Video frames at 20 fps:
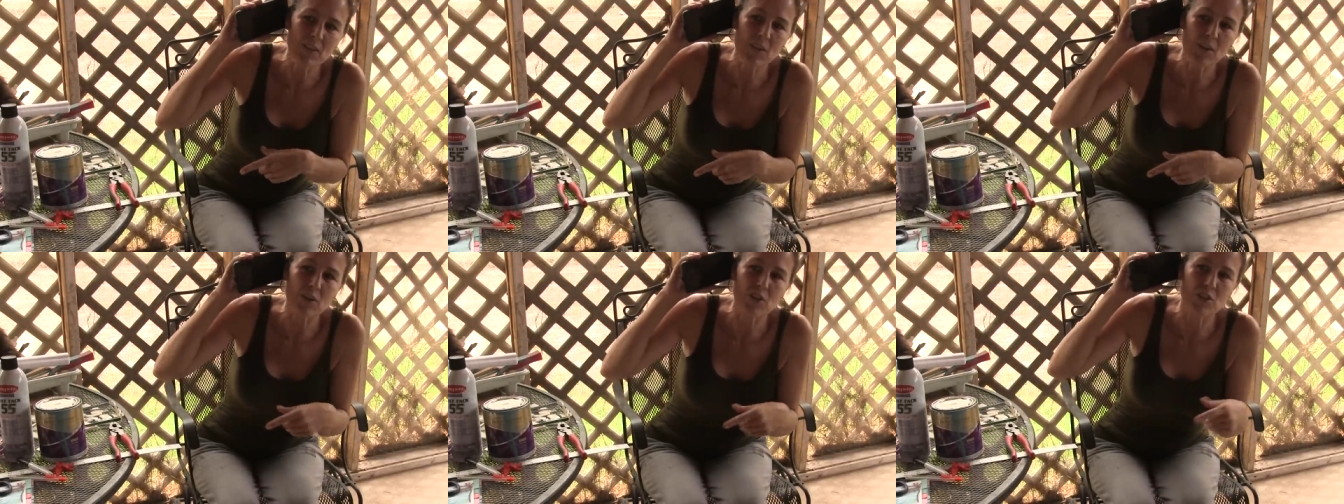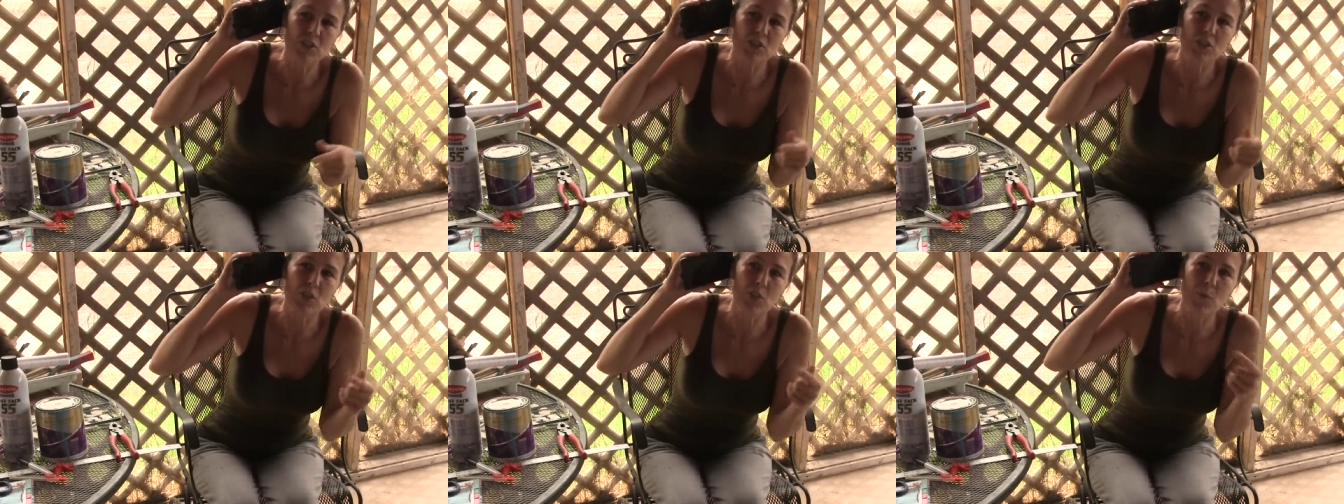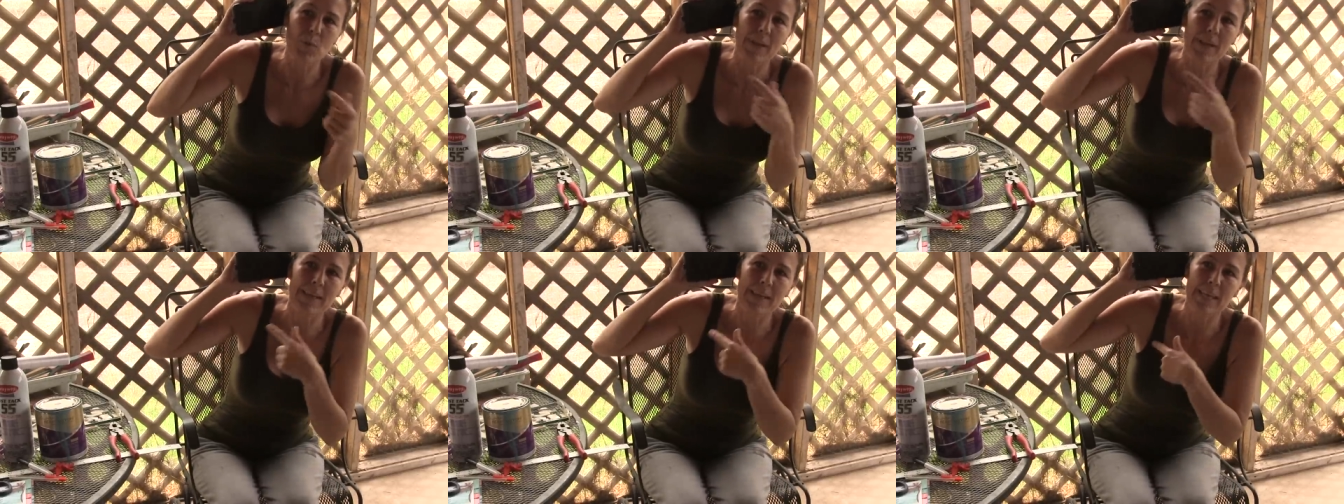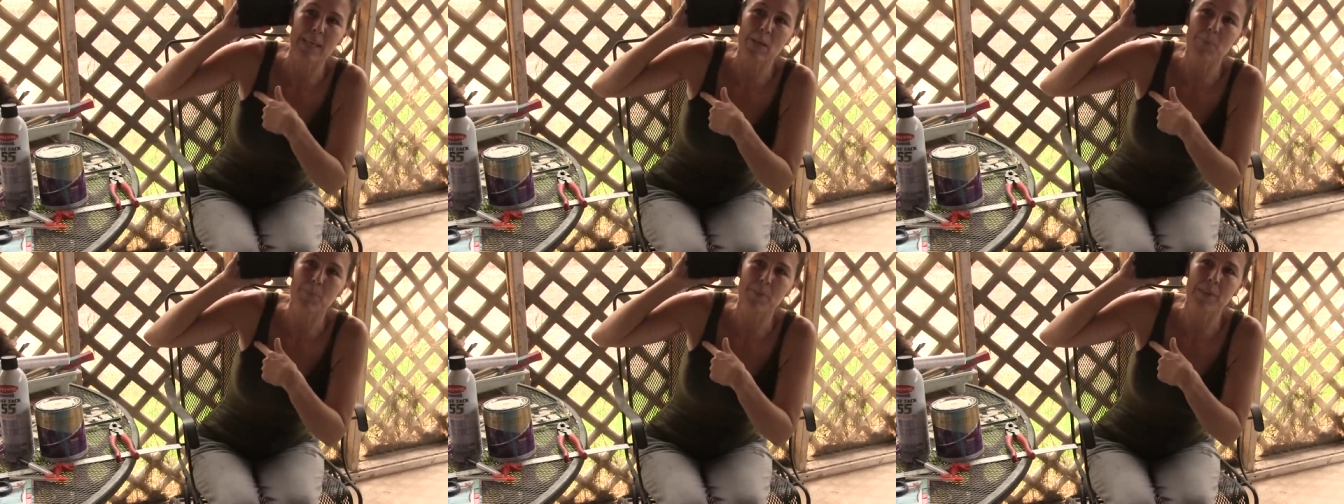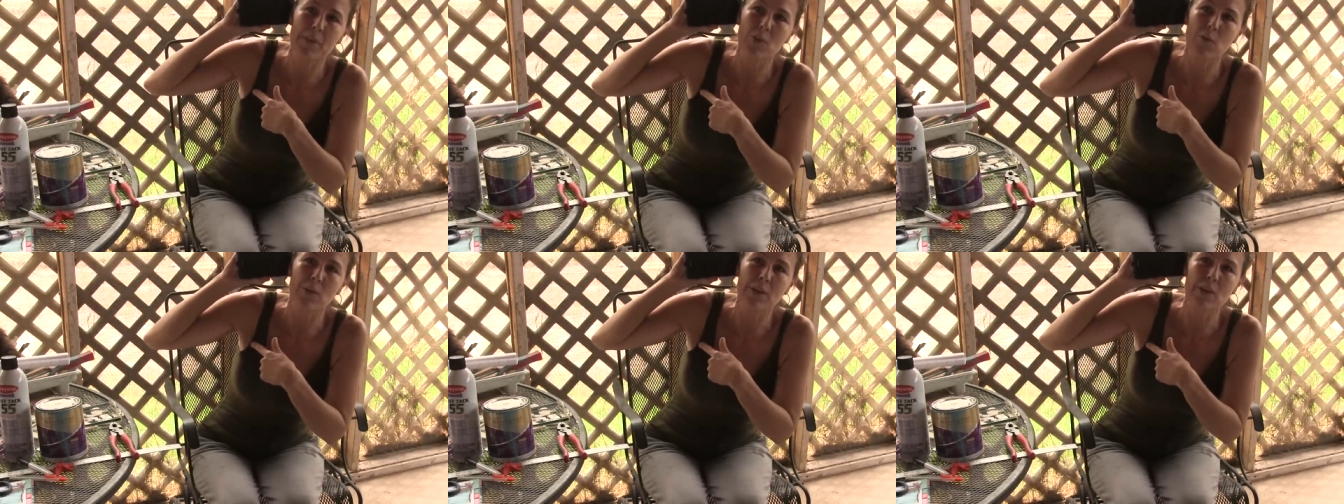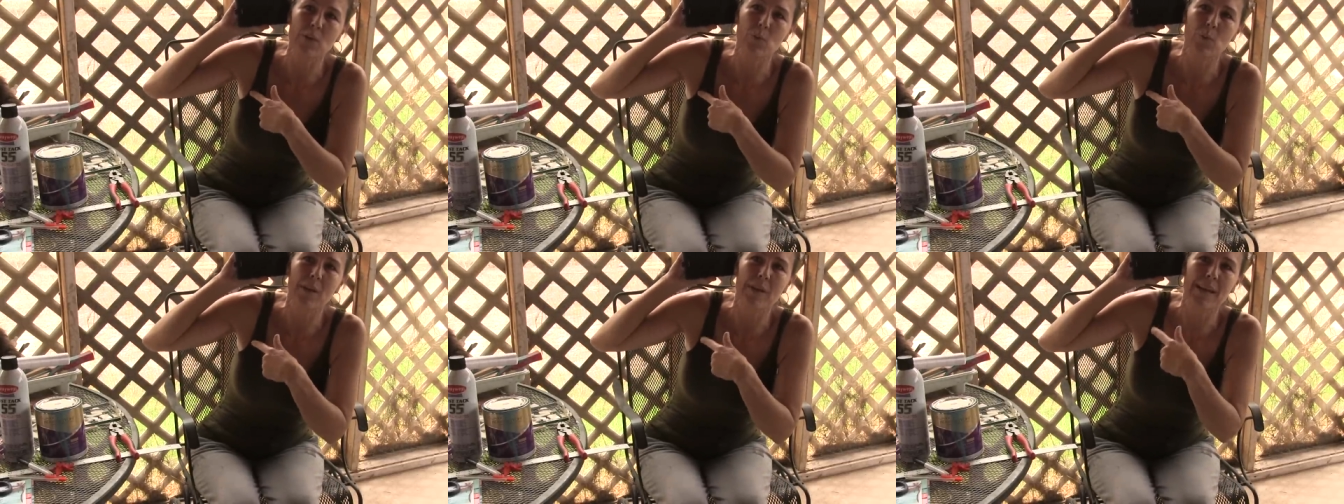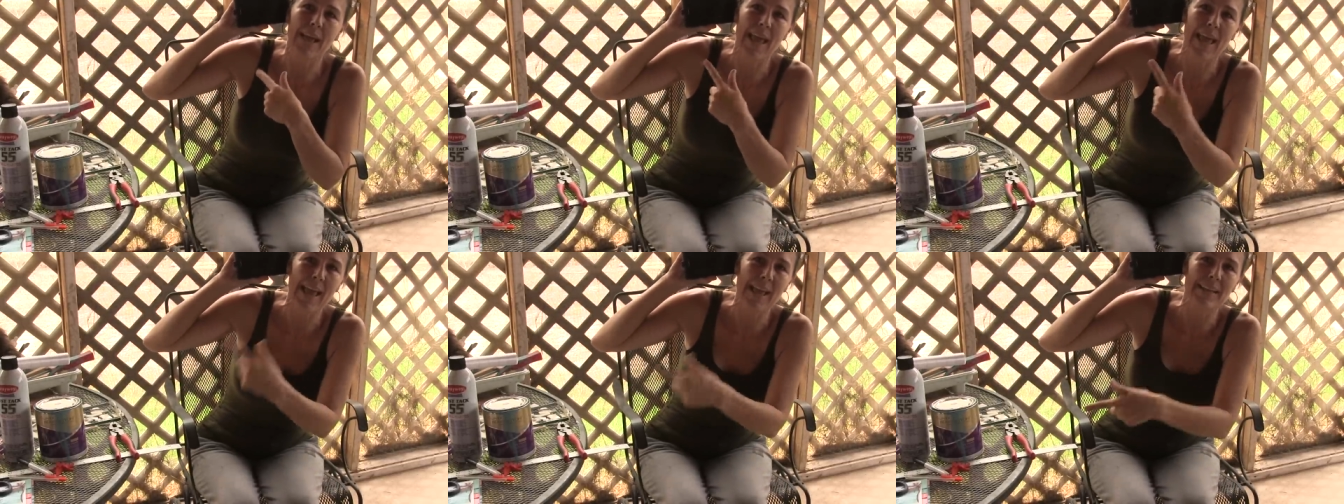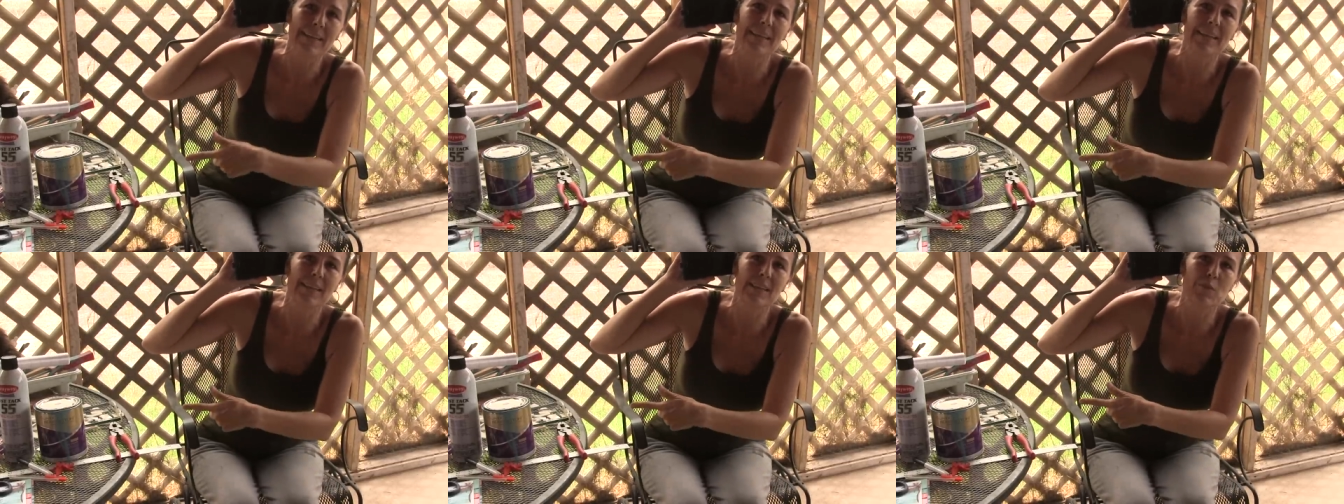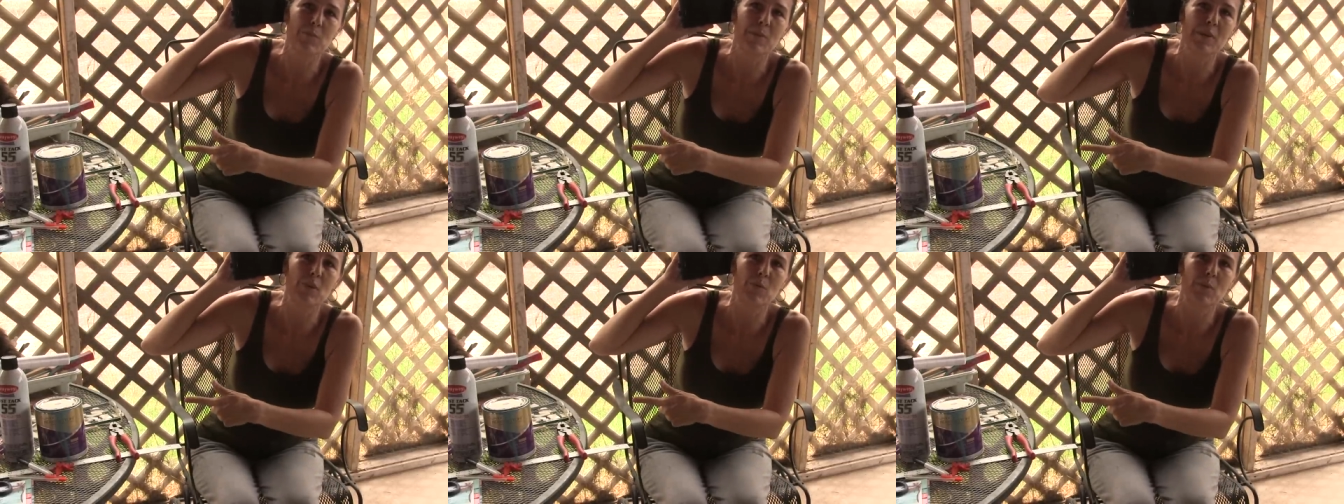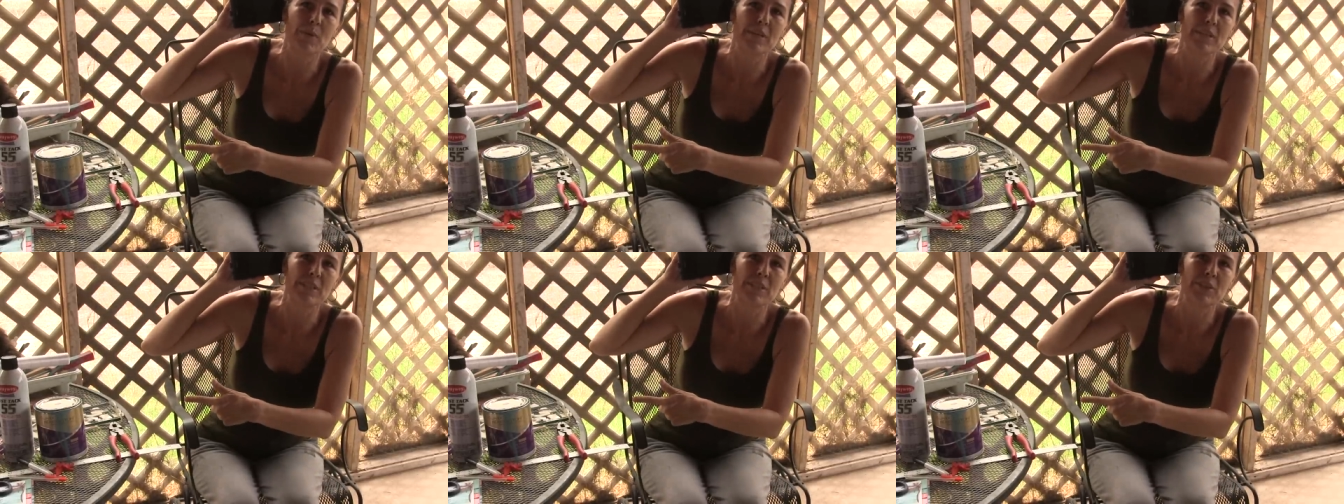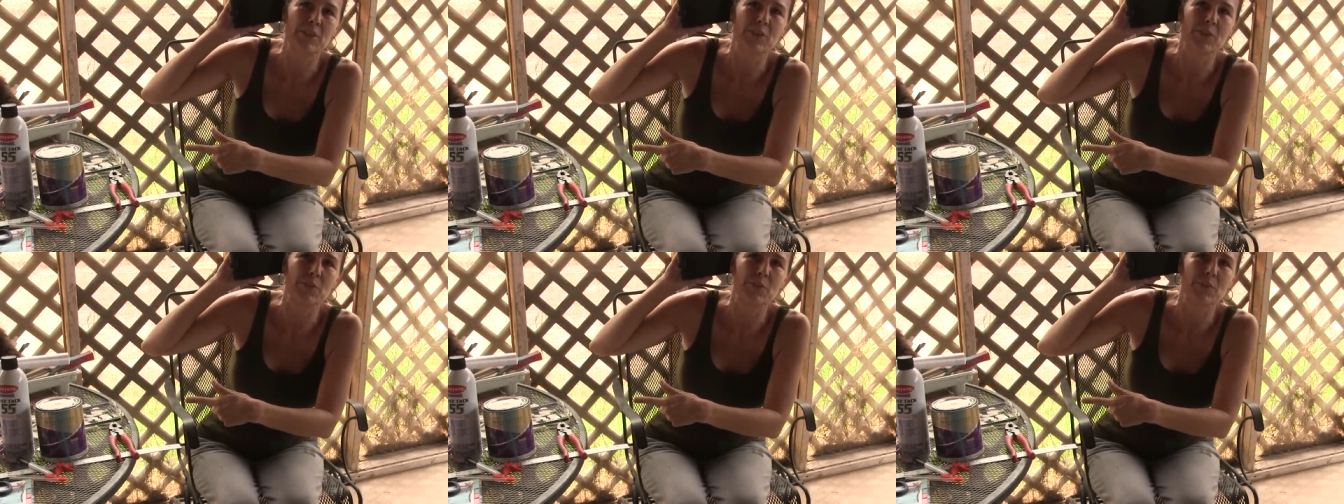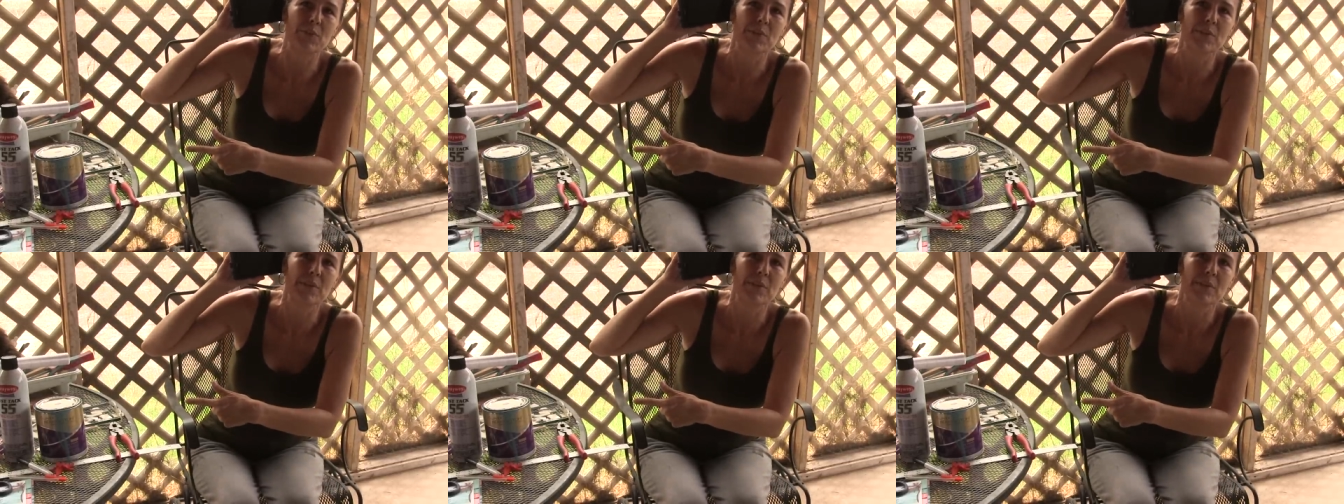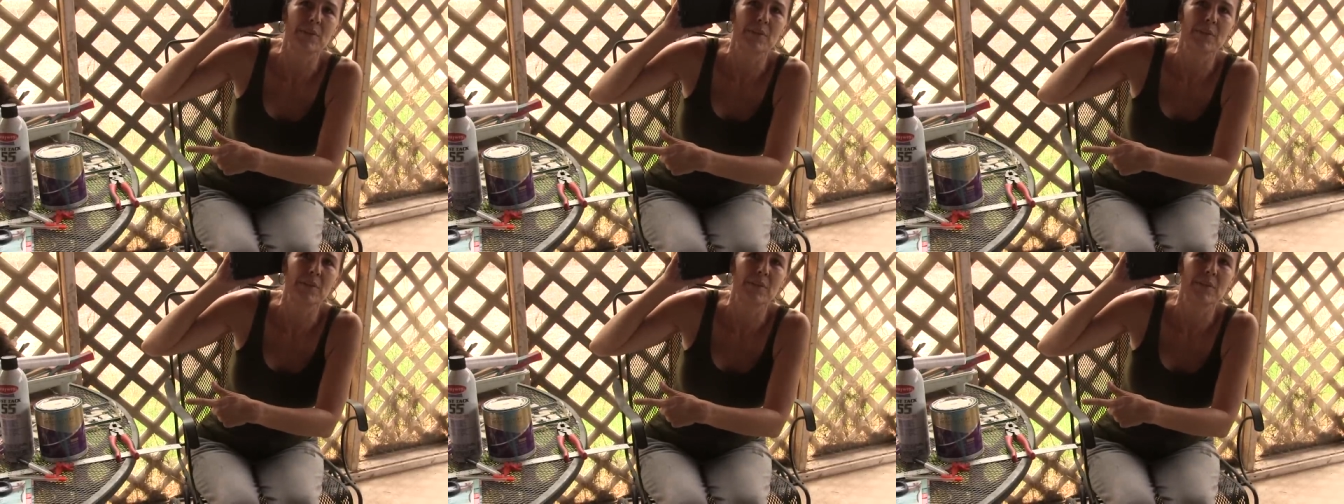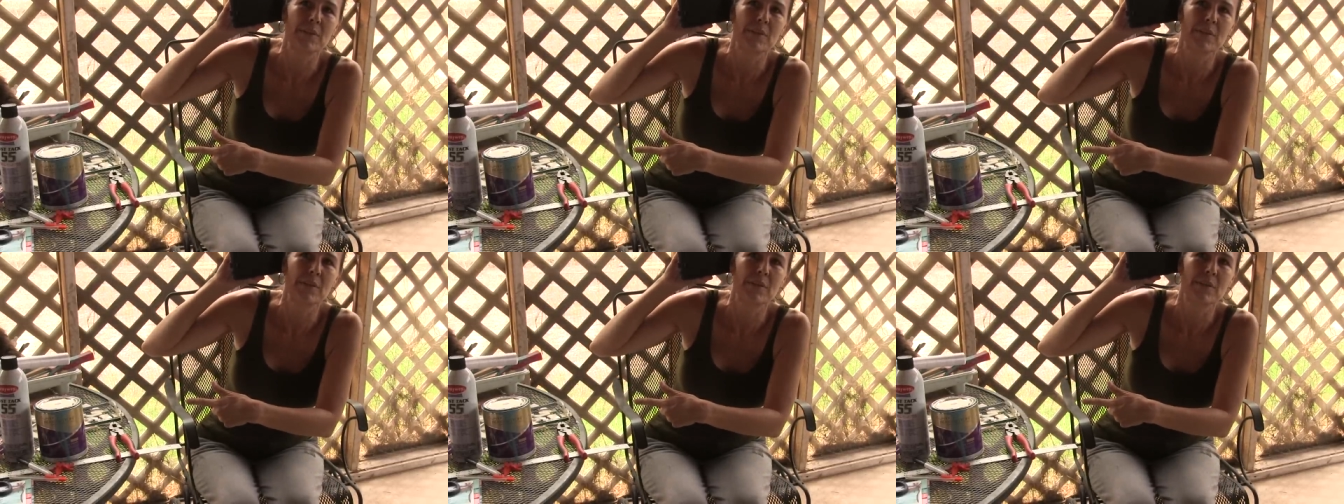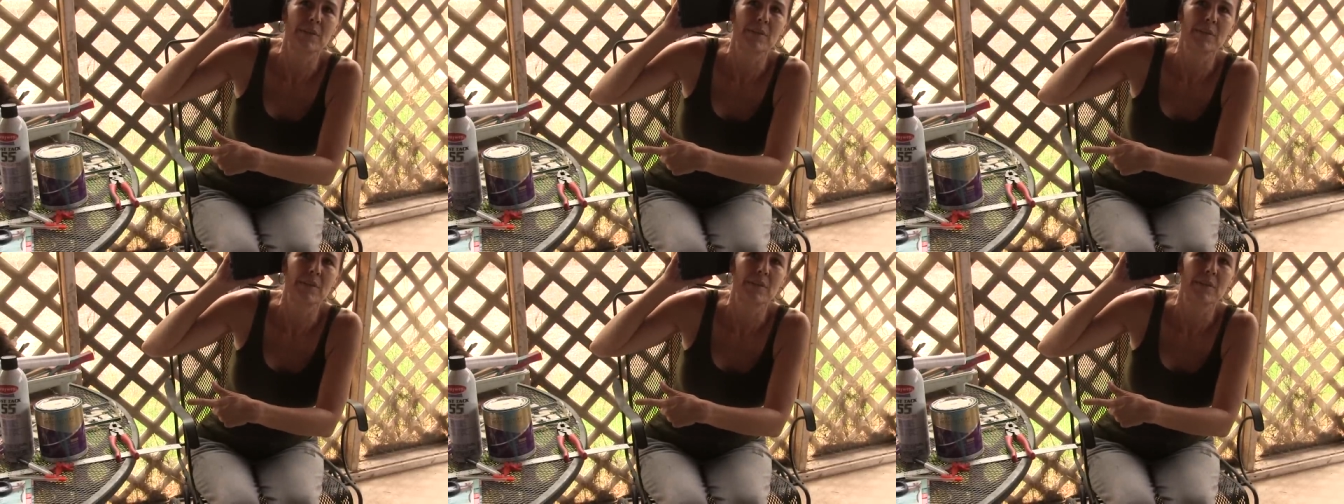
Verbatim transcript: or do you want to keep the green one and get the big one too? Is it the...